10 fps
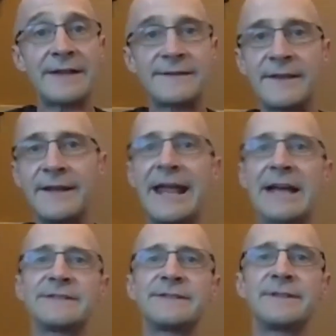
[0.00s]
the
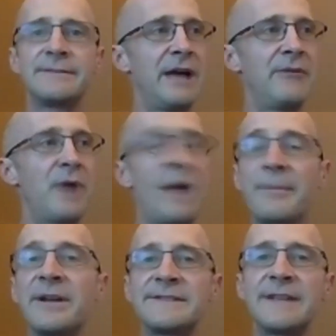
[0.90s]
next, I'm
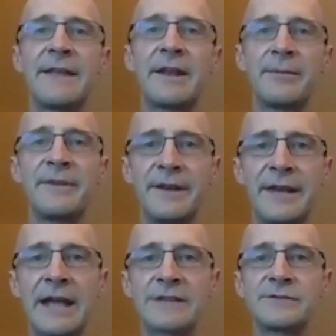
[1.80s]
going to say that'll be the
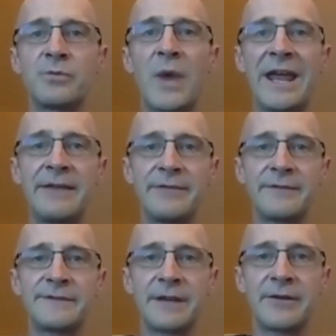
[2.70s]
next wave of
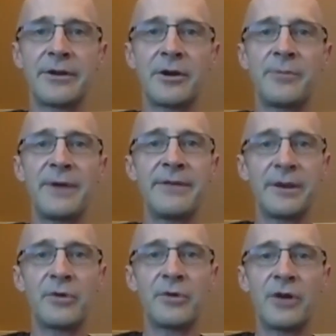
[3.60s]
psychotherapy. I
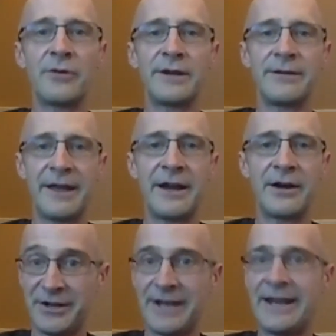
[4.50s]
think we're already
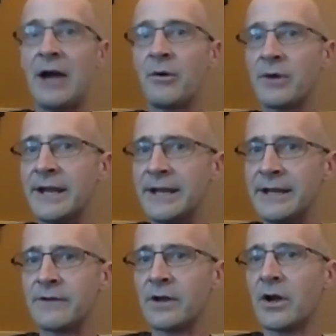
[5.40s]
there. Now we're getting
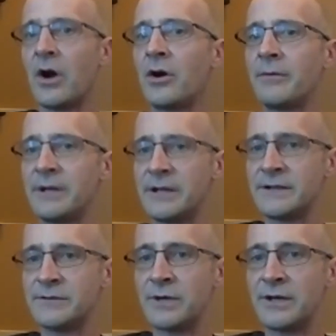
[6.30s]
into karma as
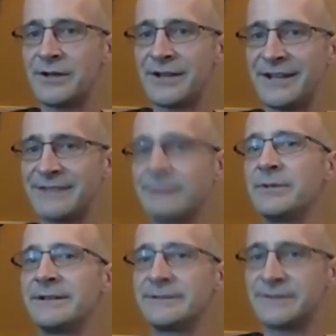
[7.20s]
well.
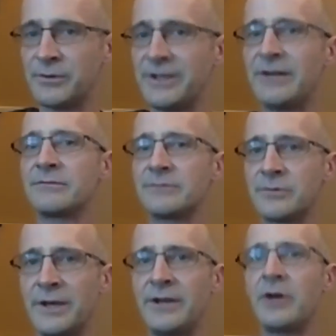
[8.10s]
We don't
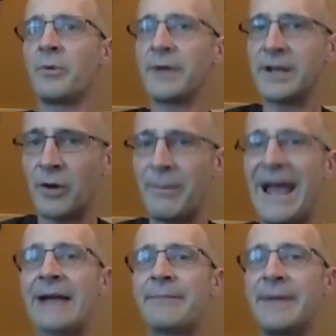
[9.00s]
quite know, but we can go
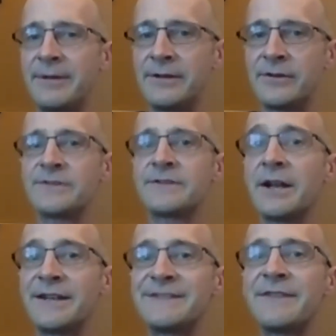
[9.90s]
back maybe to
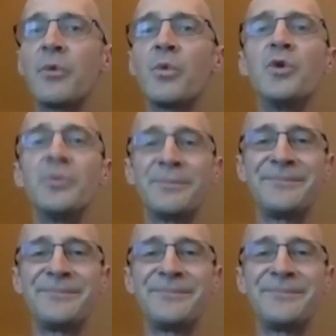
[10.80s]
studies in the womb.